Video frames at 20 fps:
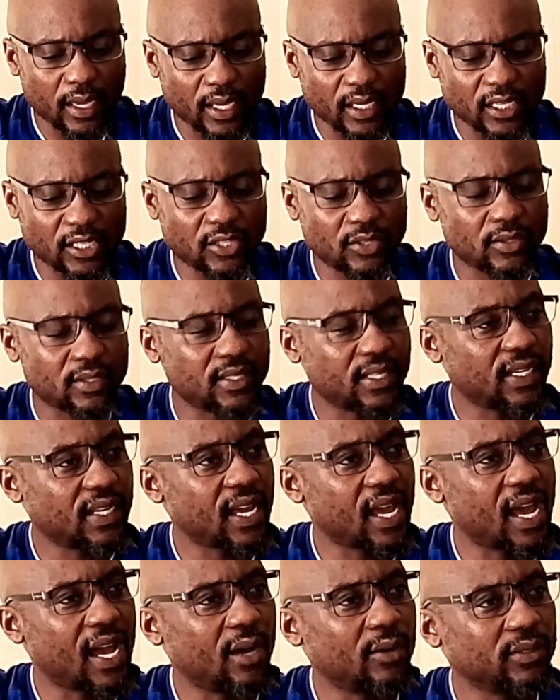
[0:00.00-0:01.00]
issues that
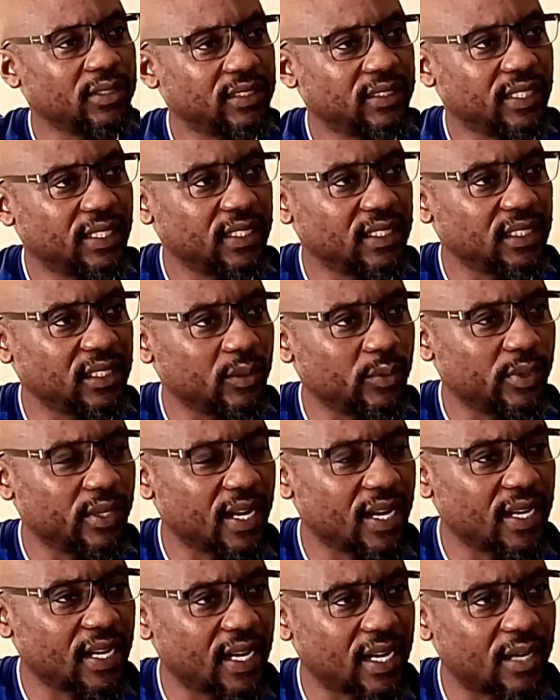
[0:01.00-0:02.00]
are outstanding, we
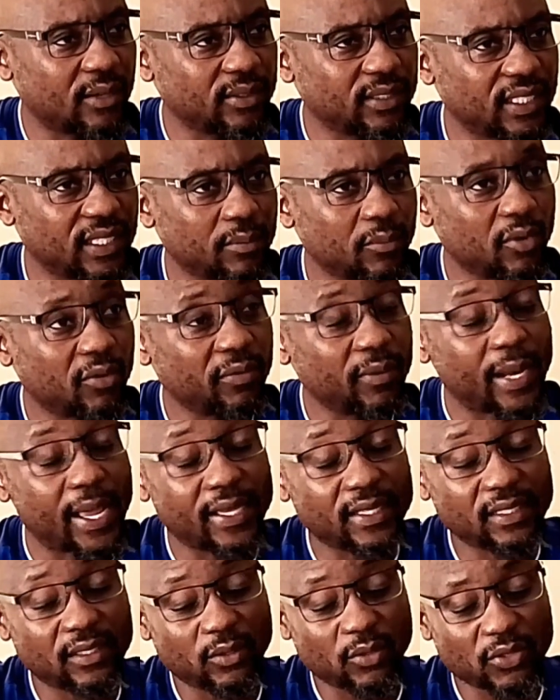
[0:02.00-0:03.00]
run around and
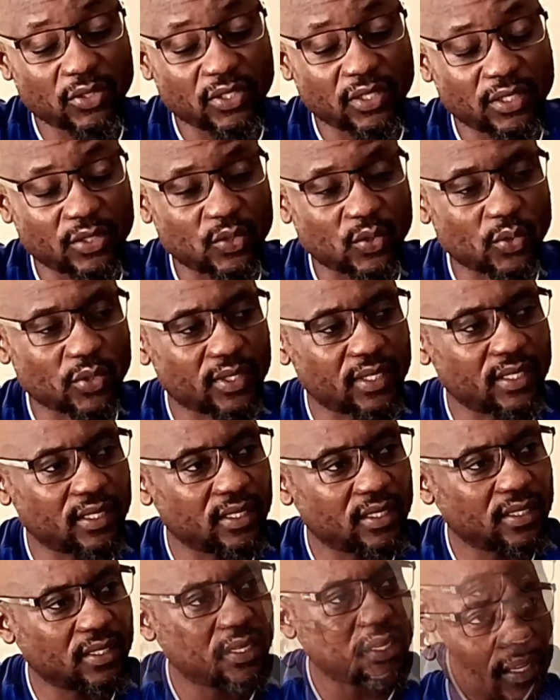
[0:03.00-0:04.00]
mobilize those
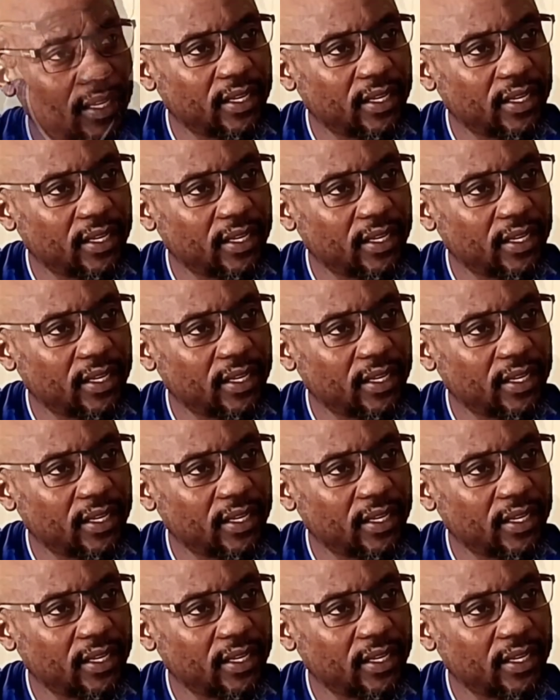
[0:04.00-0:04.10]
resources